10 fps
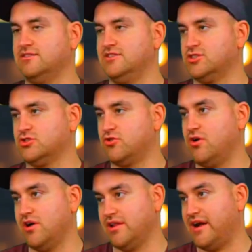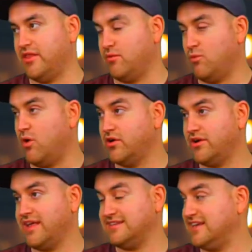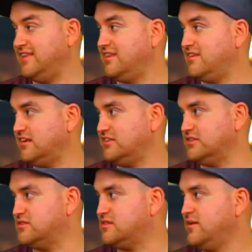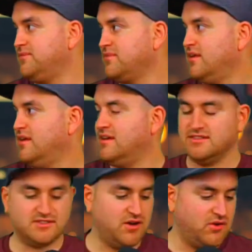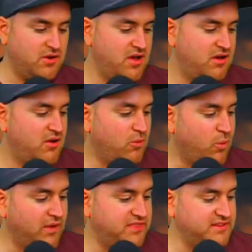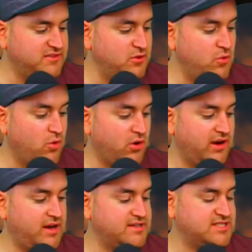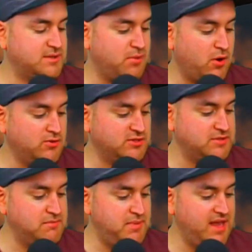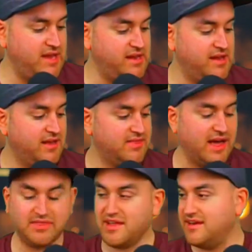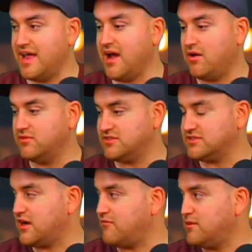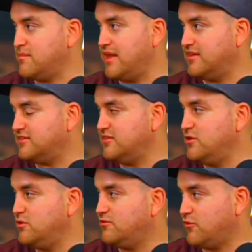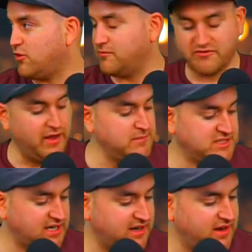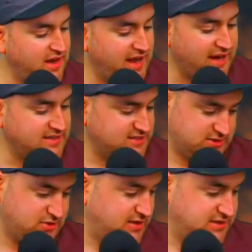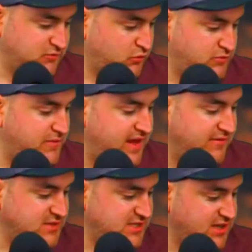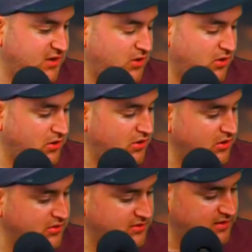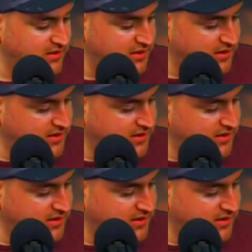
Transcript: actually destroy a lot of the water that's in the tissues. So what this new organ is supposed to be that they now discovered by this new form of imaging, and it's this crazy form of imaging called